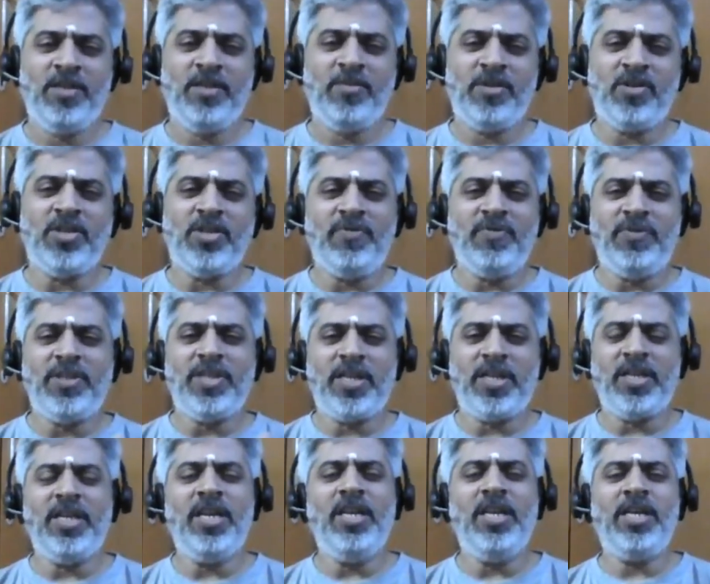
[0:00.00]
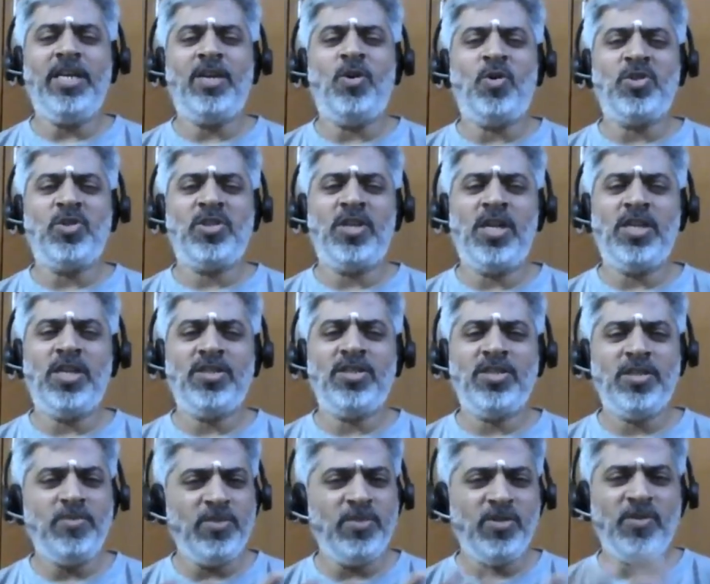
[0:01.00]
Because if it's a really close
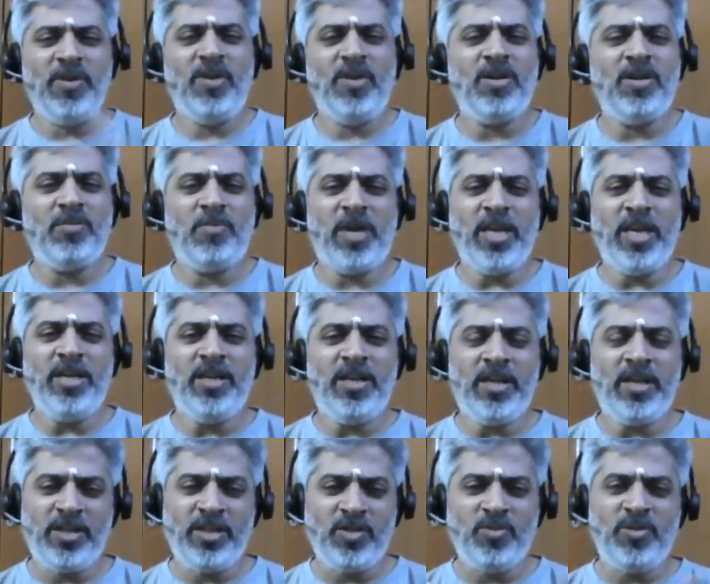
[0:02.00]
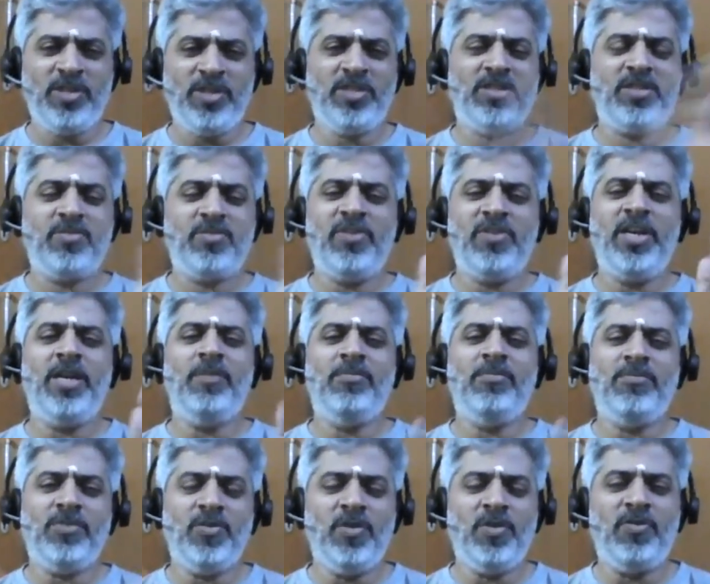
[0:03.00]
relationship, you will not mind, right? You'll
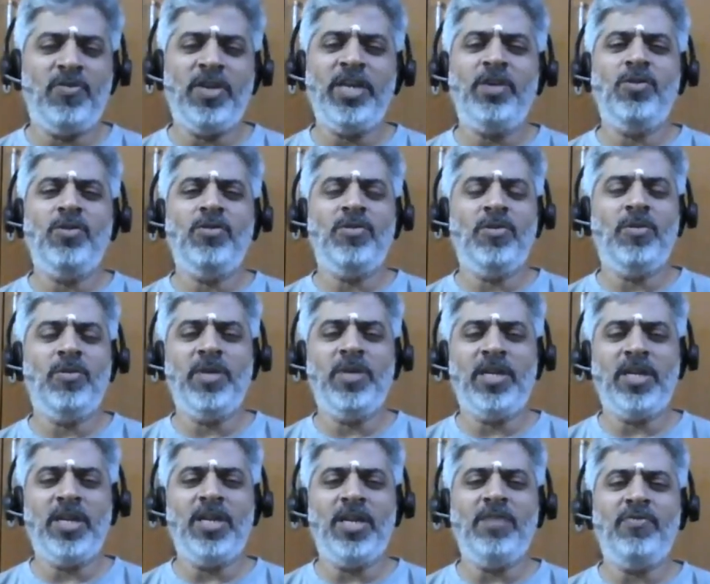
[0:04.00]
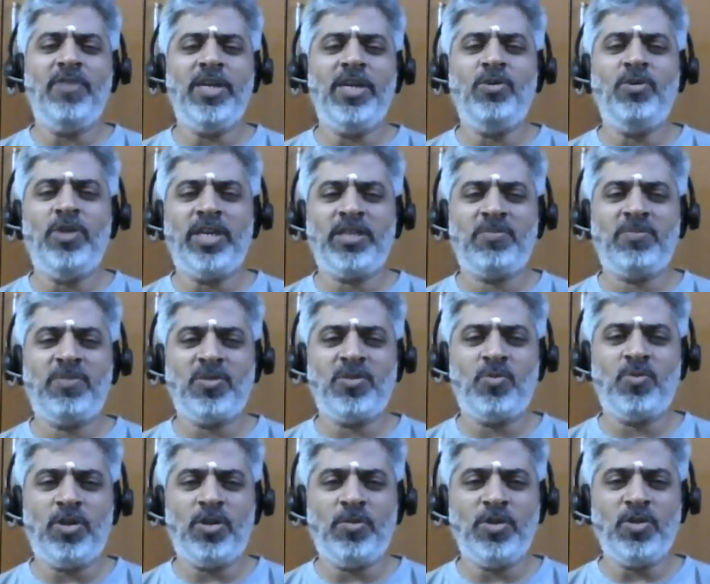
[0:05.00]
be really free to express
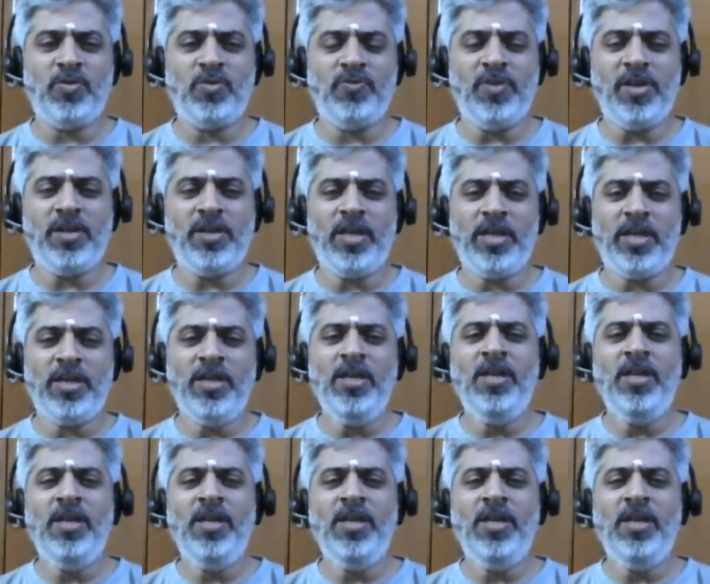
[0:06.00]
whatever you felt like.